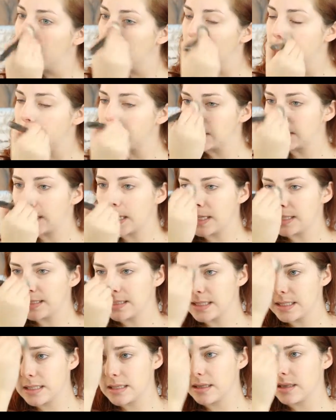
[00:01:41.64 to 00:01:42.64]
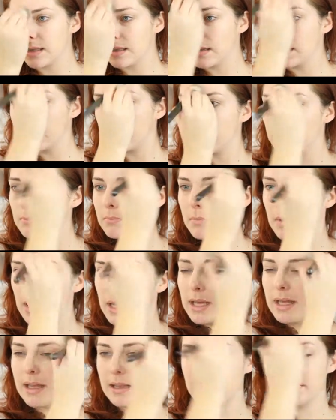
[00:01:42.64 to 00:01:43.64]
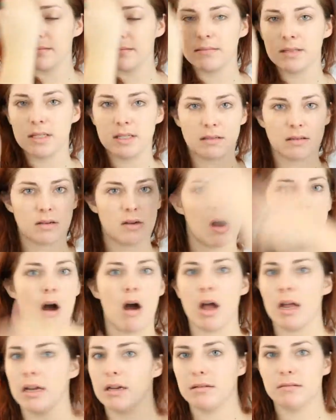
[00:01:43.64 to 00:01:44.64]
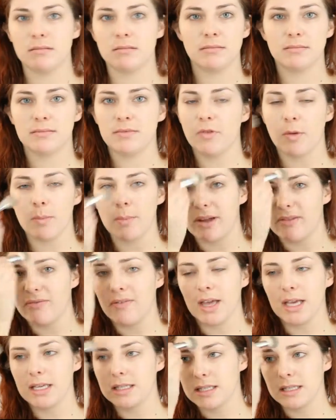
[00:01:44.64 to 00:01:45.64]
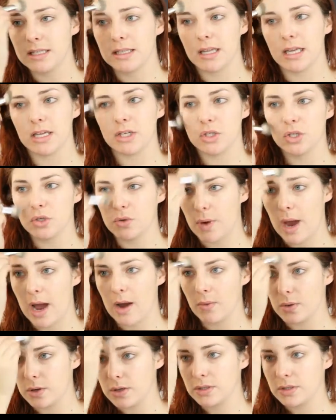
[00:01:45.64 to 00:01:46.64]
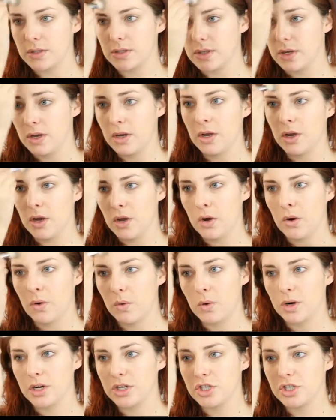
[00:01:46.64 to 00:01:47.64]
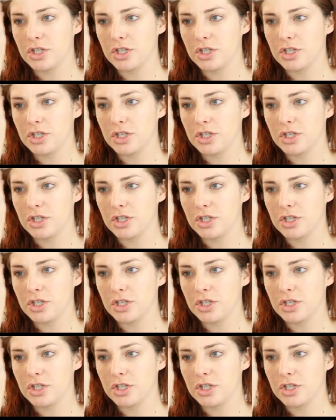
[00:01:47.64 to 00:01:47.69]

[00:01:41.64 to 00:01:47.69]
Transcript: just because it's gone from my face in like 2 hours, or it